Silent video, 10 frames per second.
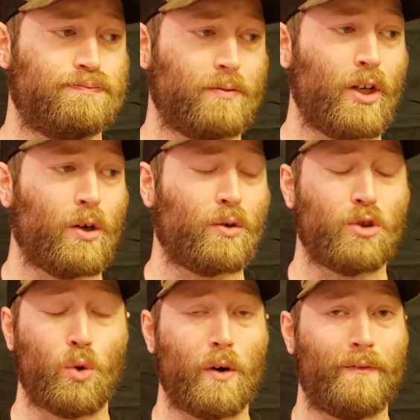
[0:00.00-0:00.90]
you know,
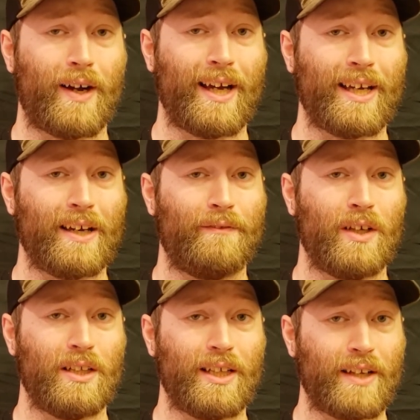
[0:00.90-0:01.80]
glorifying a
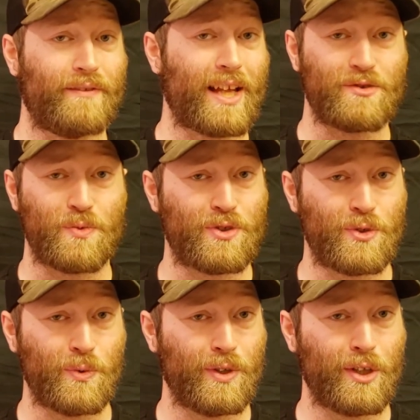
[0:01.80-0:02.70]
villain, if that's what
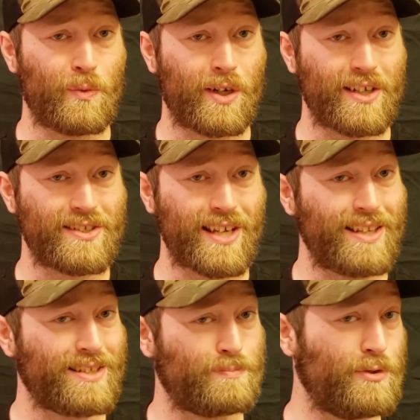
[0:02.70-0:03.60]
you really want to say
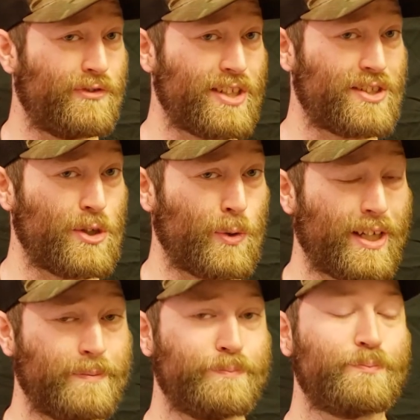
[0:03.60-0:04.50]
this movie's
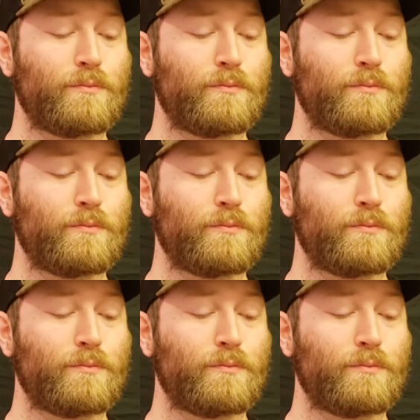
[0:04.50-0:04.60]
doing.